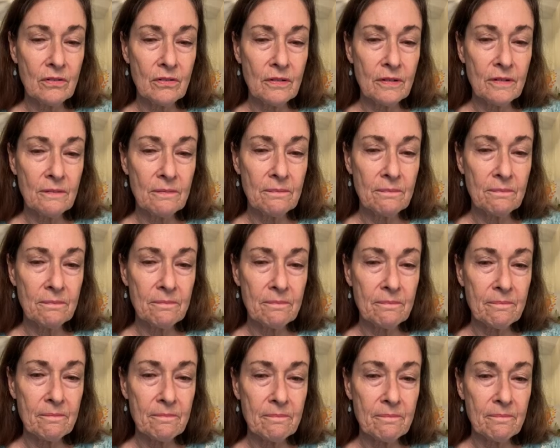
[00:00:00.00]

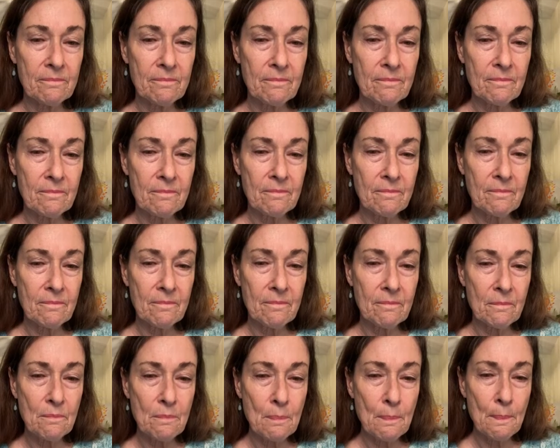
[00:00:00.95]

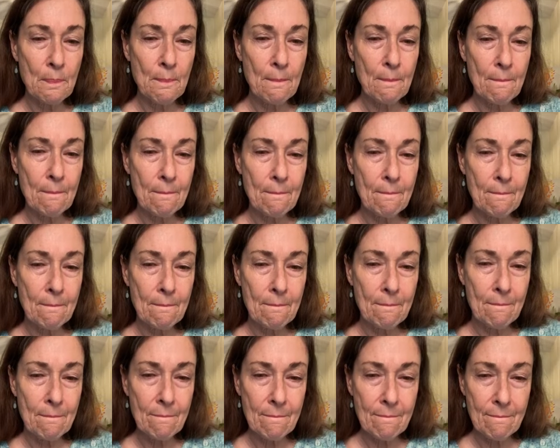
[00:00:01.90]

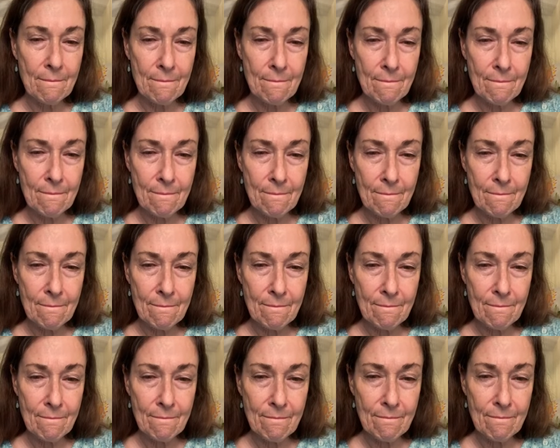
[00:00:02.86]

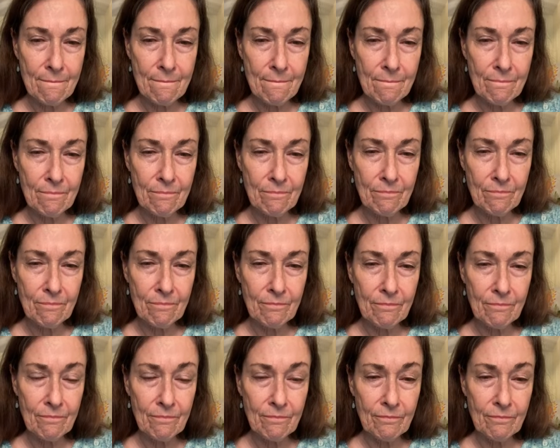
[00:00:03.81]

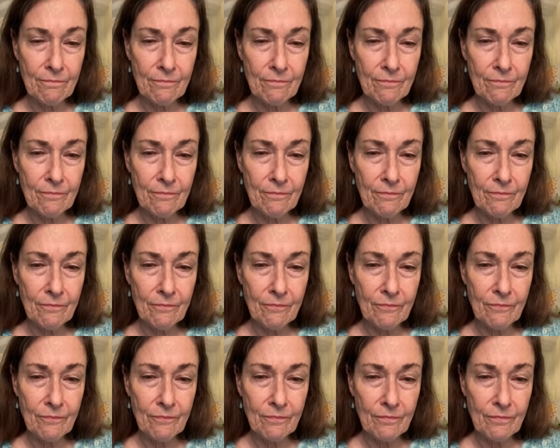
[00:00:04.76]

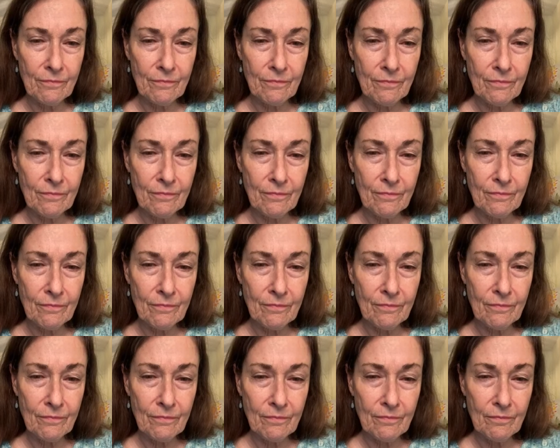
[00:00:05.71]

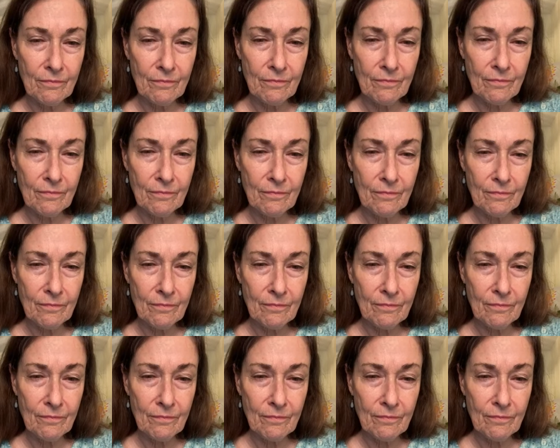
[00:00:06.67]
Nobody speaks.